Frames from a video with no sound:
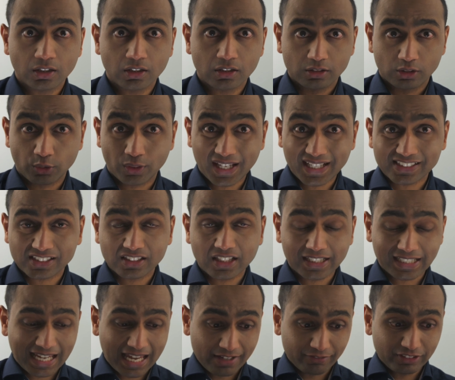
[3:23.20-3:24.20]
So that's
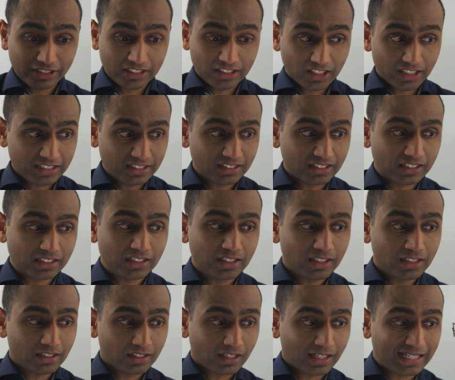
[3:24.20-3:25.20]
like having 90
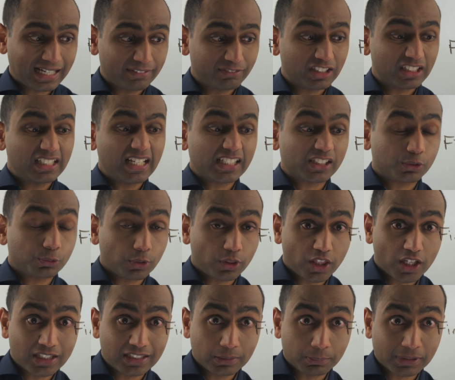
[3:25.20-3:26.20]
and having an extra
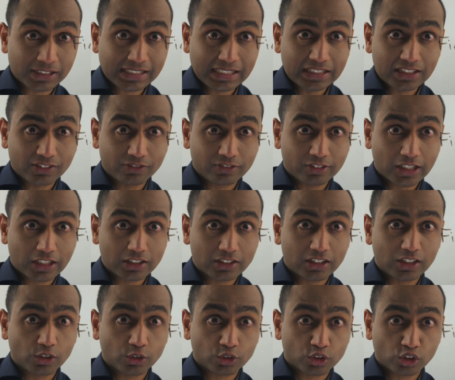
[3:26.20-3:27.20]
30% of 90
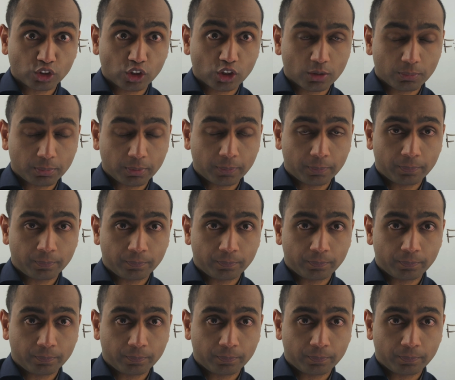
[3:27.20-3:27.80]
on top.